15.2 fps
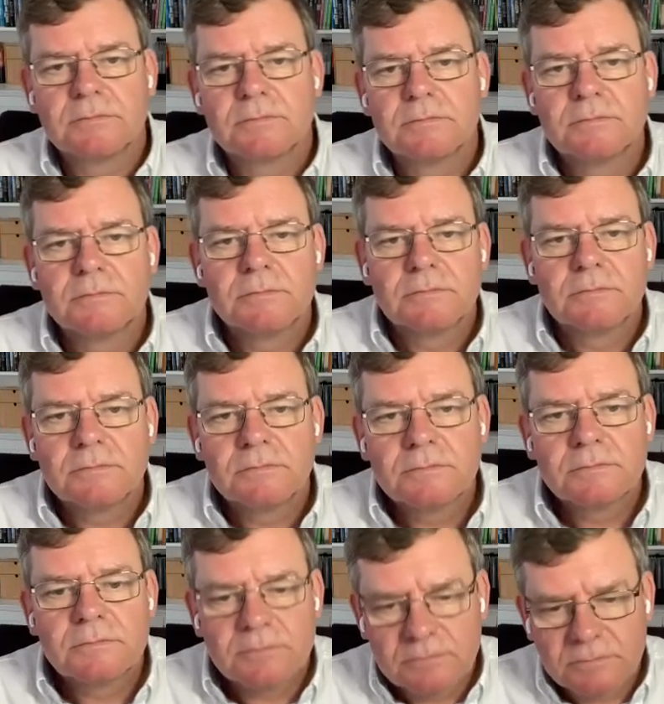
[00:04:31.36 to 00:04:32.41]

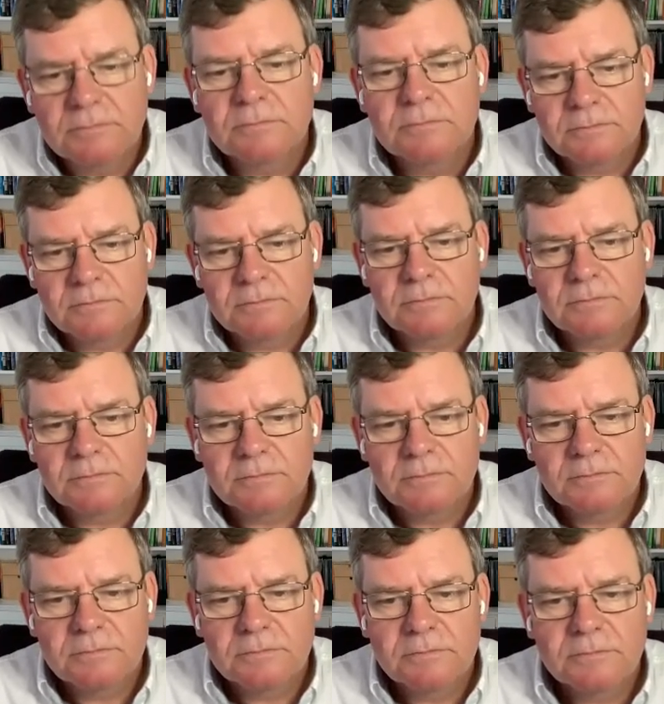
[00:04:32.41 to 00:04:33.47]

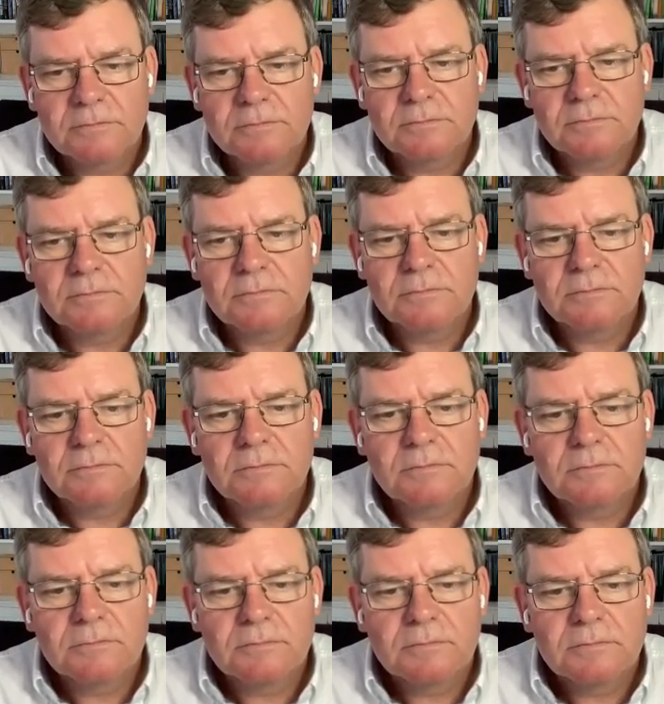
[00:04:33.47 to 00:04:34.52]

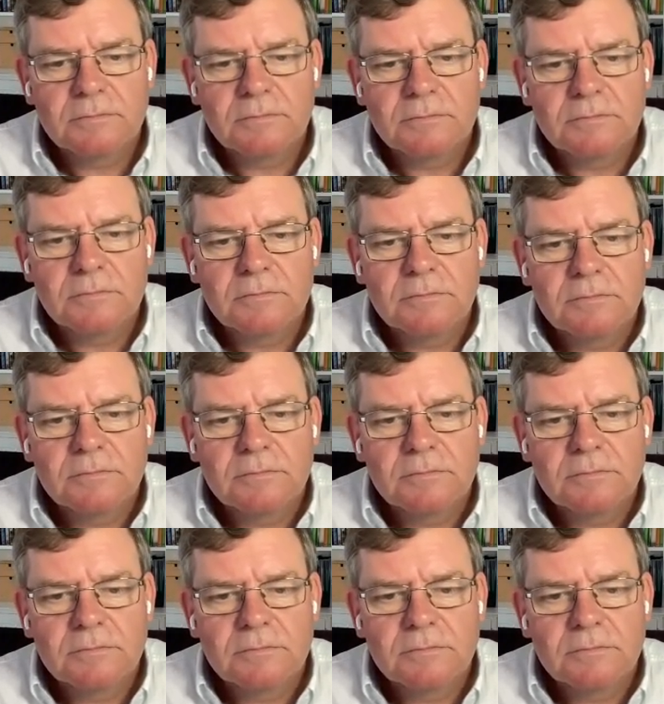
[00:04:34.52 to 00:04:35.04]
(not speaking)